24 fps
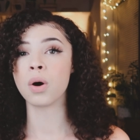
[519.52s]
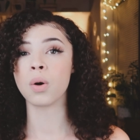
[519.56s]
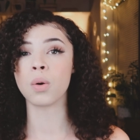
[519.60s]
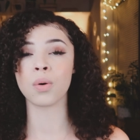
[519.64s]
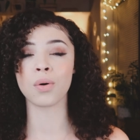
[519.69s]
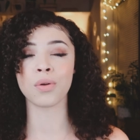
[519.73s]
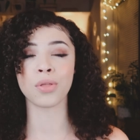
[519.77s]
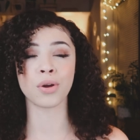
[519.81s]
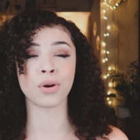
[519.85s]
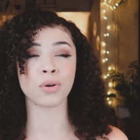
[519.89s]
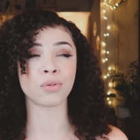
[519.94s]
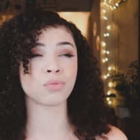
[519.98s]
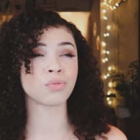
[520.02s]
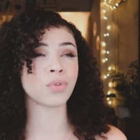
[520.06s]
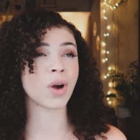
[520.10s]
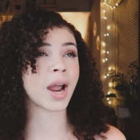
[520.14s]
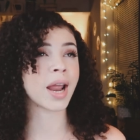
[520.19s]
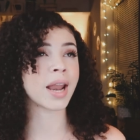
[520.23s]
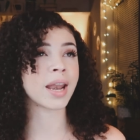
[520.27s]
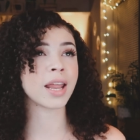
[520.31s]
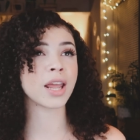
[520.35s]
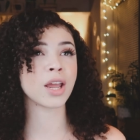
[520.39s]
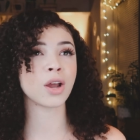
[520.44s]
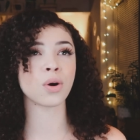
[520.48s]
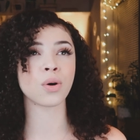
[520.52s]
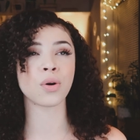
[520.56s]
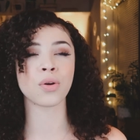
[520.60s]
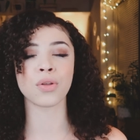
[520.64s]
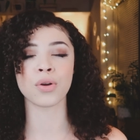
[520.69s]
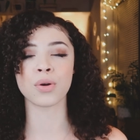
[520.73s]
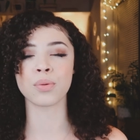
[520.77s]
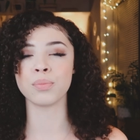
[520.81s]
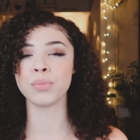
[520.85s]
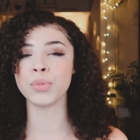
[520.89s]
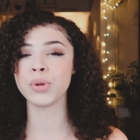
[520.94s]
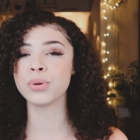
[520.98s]
or their writing or
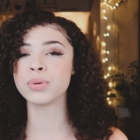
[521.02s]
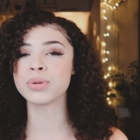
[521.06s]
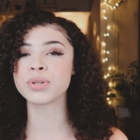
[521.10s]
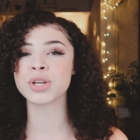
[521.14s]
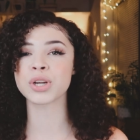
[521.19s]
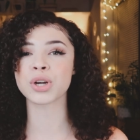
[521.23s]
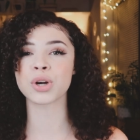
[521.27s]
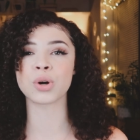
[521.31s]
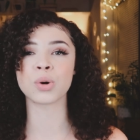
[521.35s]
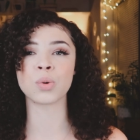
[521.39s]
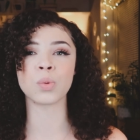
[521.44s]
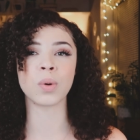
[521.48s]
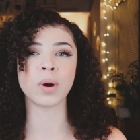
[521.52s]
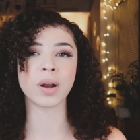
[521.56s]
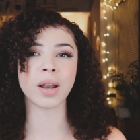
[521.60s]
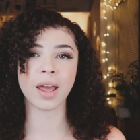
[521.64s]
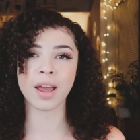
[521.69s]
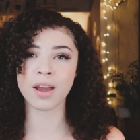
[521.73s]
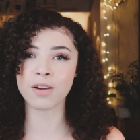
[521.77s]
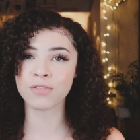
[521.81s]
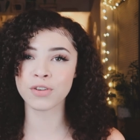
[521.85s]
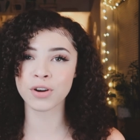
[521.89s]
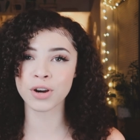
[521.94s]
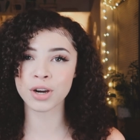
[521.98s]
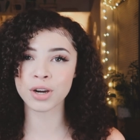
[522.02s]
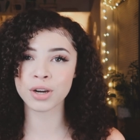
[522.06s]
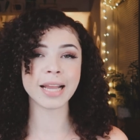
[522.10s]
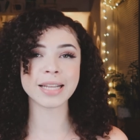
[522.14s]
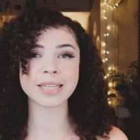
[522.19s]
their music or whatever.